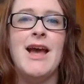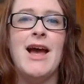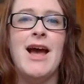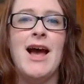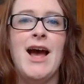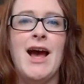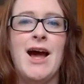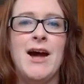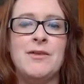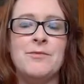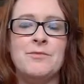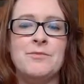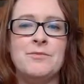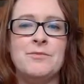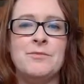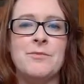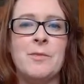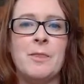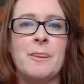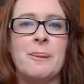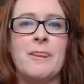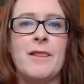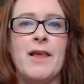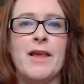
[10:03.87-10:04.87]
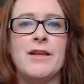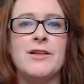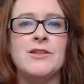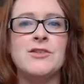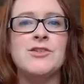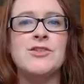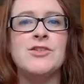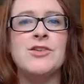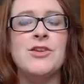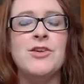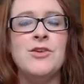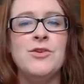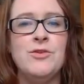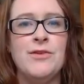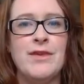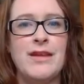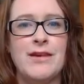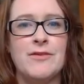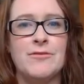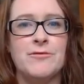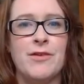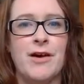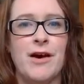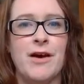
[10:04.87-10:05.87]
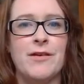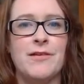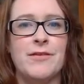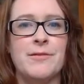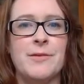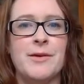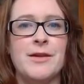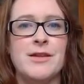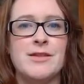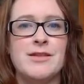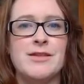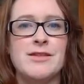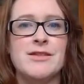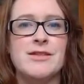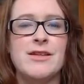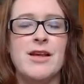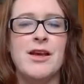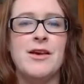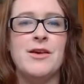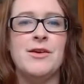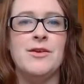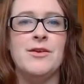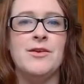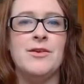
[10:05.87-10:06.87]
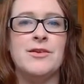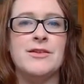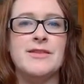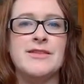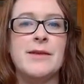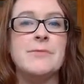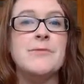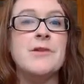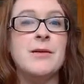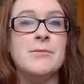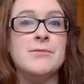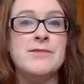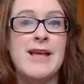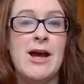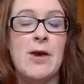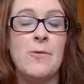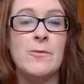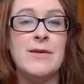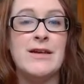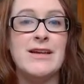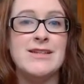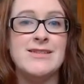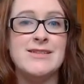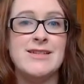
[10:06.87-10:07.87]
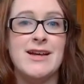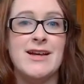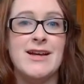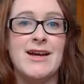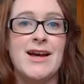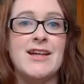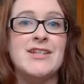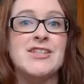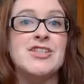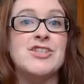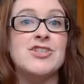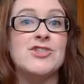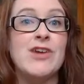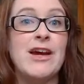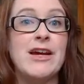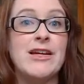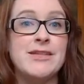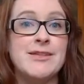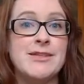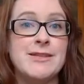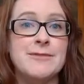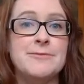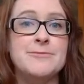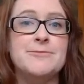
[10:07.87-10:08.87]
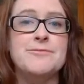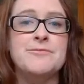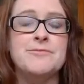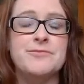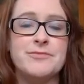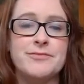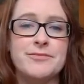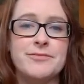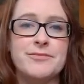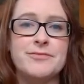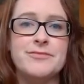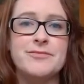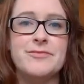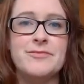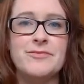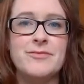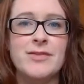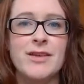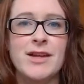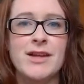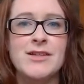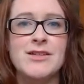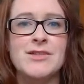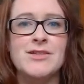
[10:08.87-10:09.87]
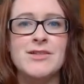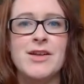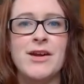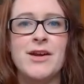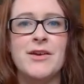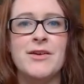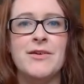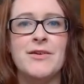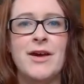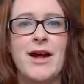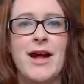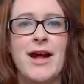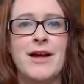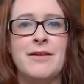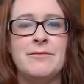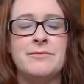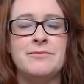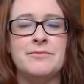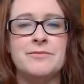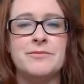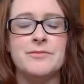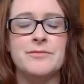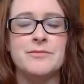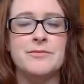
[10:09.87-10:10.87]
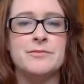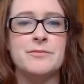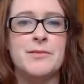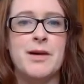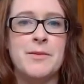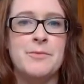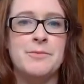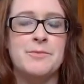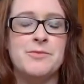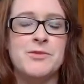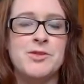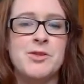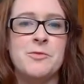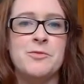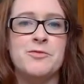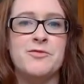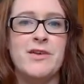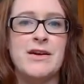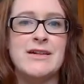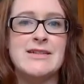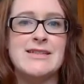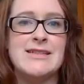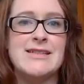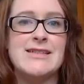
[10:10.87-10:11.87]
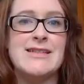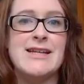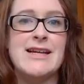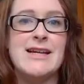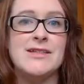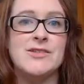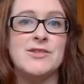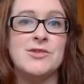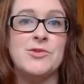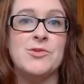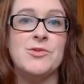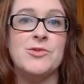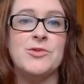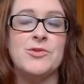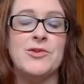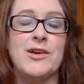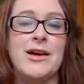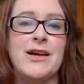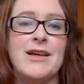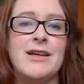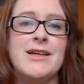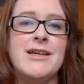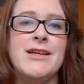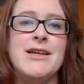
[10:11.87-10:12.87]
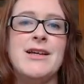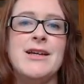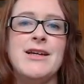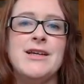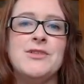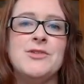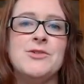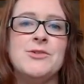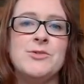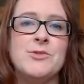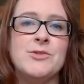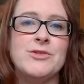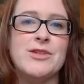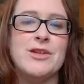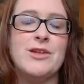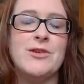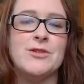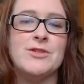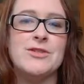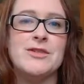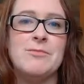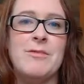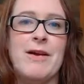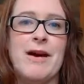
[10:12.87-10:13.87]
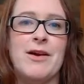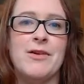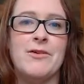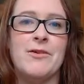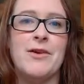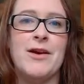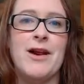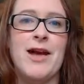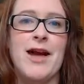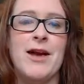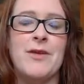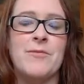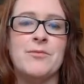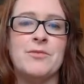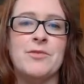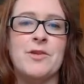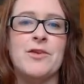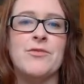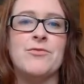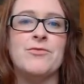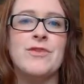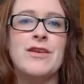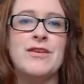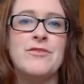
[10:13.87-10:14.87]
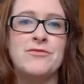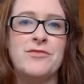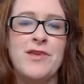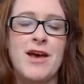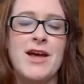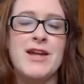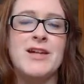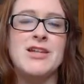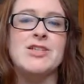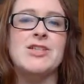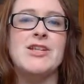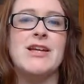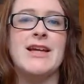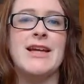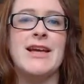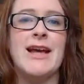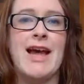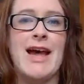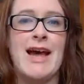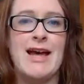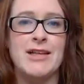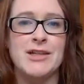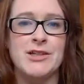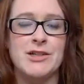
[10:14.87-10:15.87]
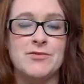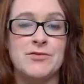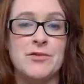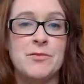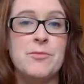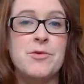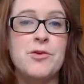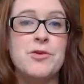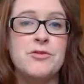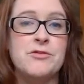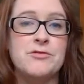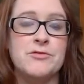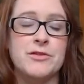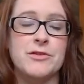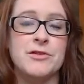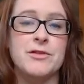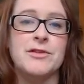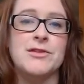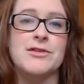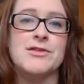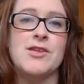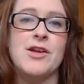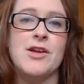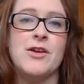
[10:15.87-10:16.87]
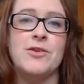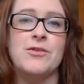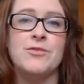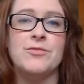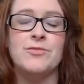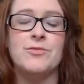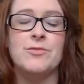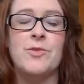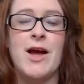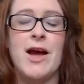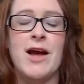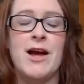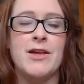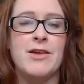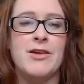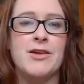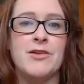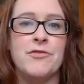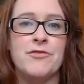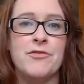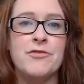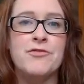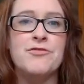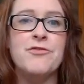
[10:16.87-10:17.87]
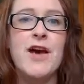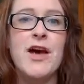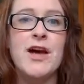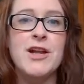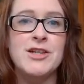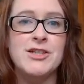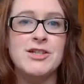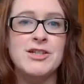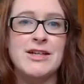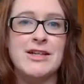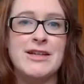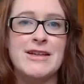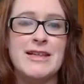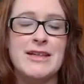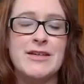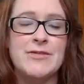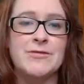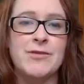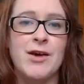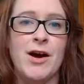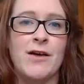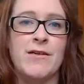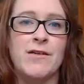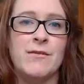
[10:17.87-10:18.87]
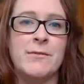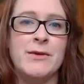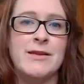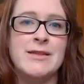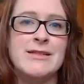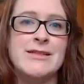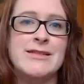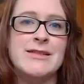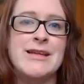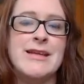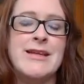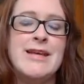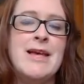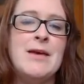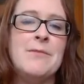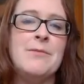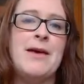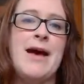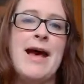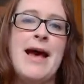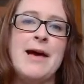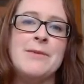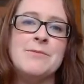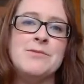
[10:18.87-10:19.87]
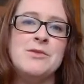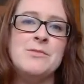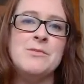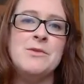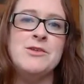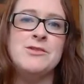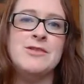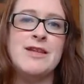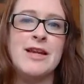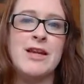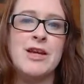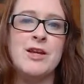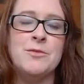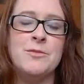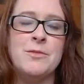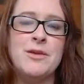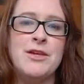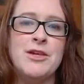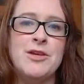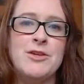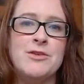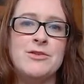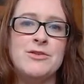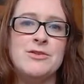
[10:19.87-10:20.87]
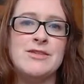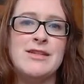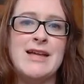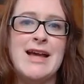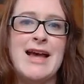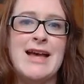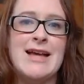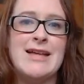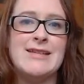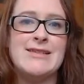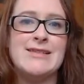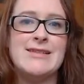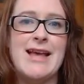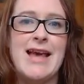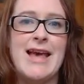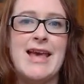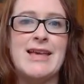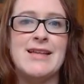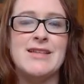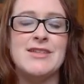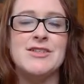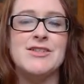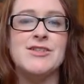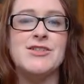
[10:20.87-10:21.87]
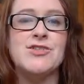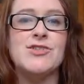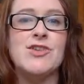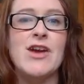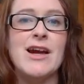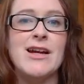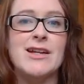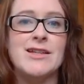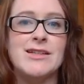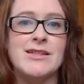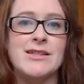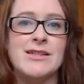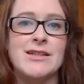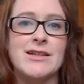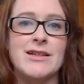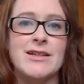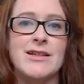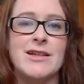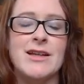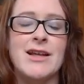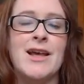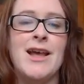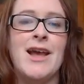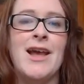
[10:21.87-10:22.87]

to the environment. So sometimes helping as a distraction. So my supervisor Tia Denora talks a lot about refurnishing and removal. So refurnishing the environment. Perhaps music could be used as a distraction